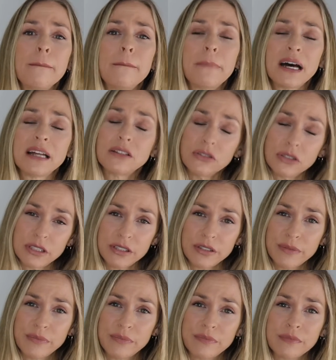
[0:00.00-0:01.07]
pantoute,
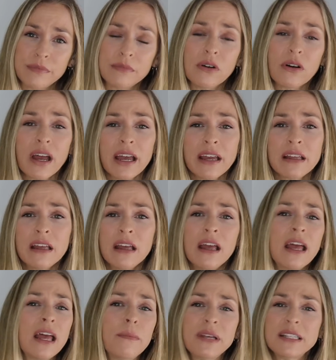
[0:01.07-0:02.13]
okay?
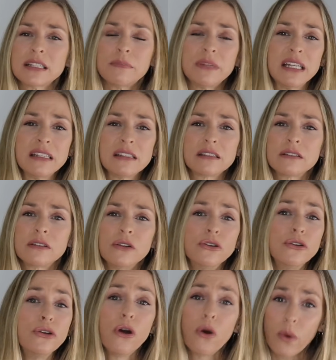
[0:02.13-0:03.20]
It basically means
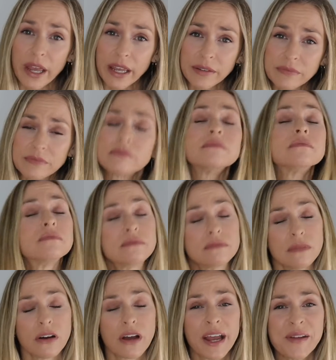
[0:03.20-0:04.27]
no way,
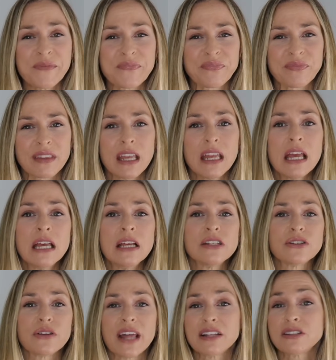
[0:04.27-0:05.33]
okay?
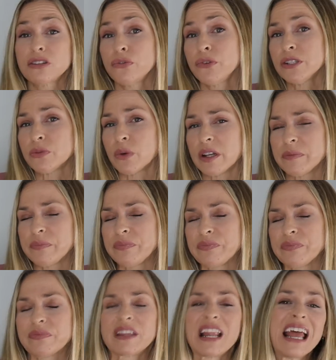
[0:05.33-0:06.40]
So that's the first one.
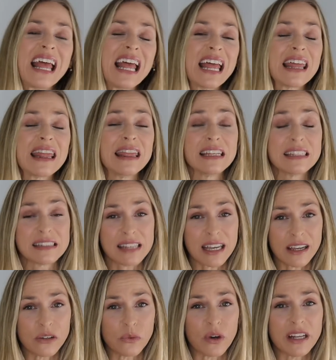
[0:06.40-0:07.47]
The
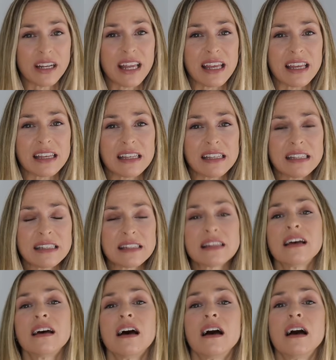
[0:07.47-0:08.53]
second one is
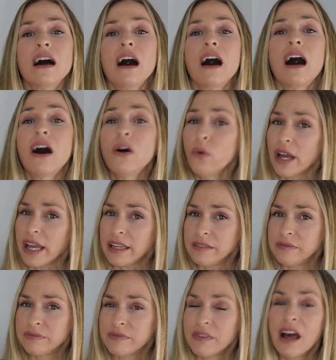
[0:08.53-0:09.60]

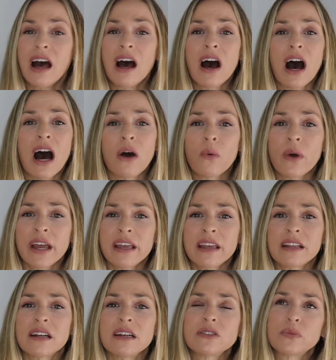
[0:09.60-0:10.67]
envoyer. Envoyer
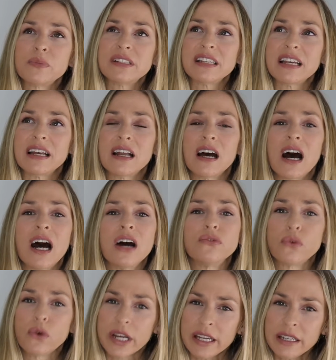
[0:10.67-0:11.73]
can also be said
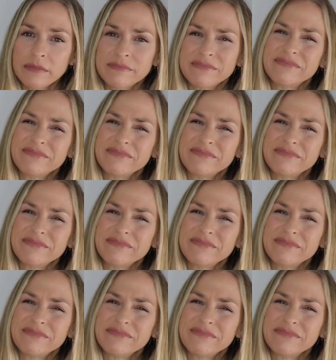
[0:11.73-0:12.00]
envoyer.